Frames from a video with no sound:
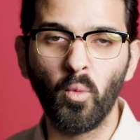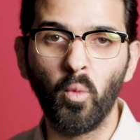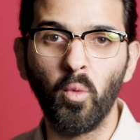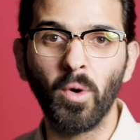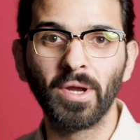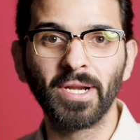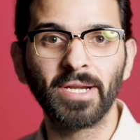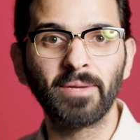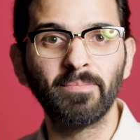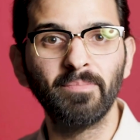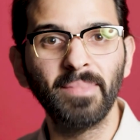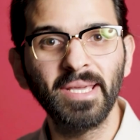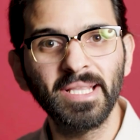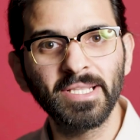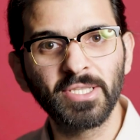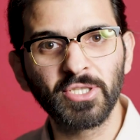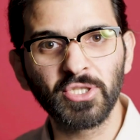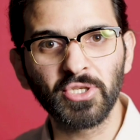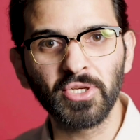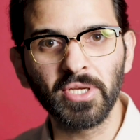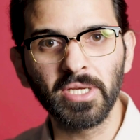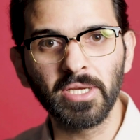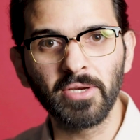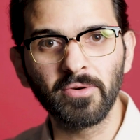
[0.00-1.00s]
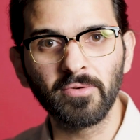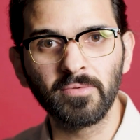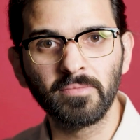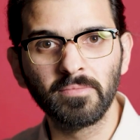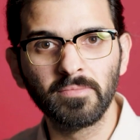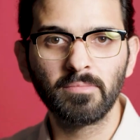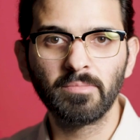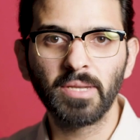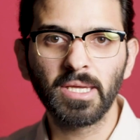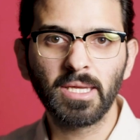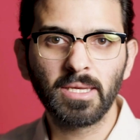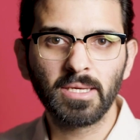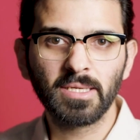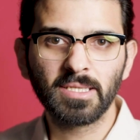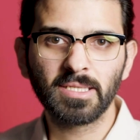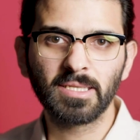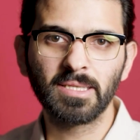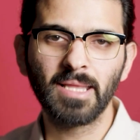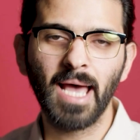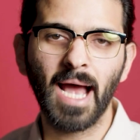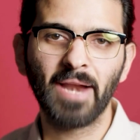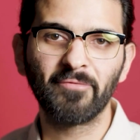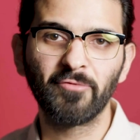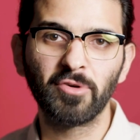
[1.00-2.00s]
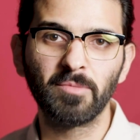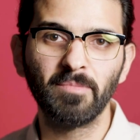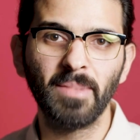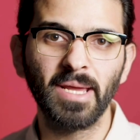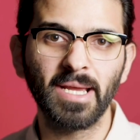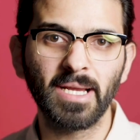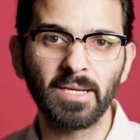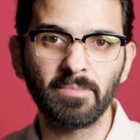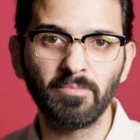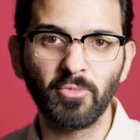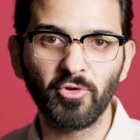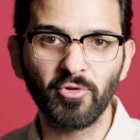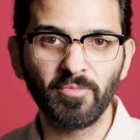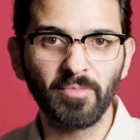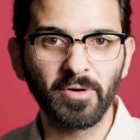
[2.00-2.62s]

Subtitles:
what it means to you, because that would make it more